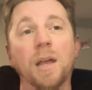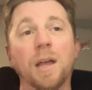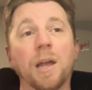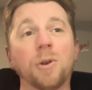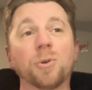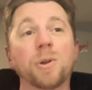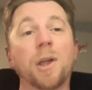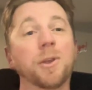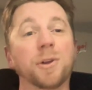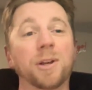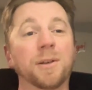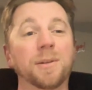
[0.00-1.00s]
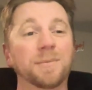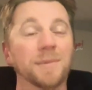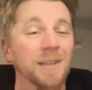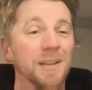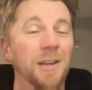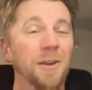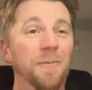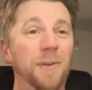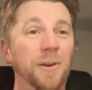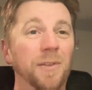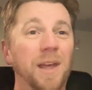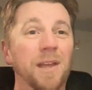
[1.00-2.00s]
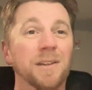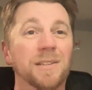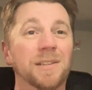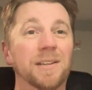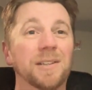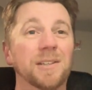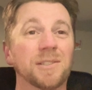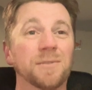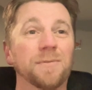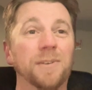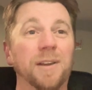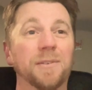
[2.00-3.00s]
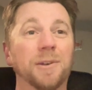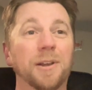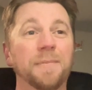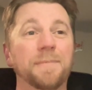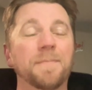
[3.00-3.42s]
don't know how you're going to figure that doesn't fit, right?